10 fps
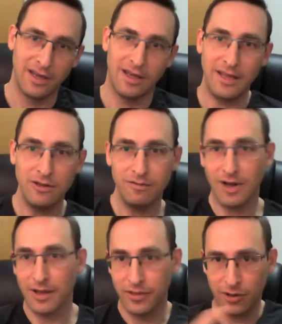And then you've
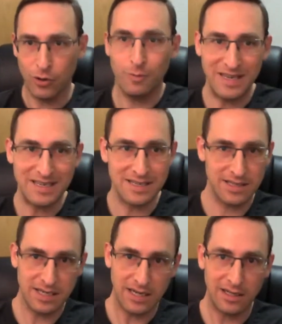got the code base
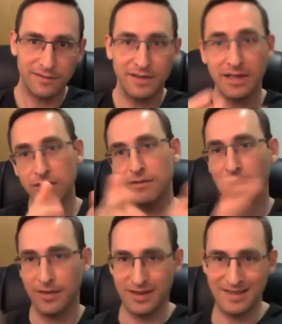itself, and then you've
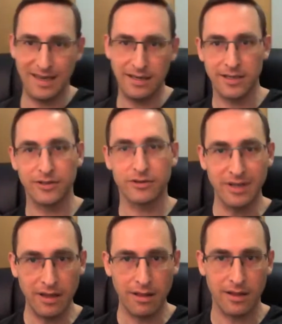got the data
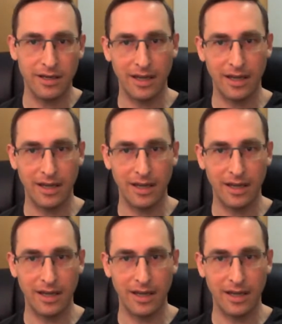underneath it.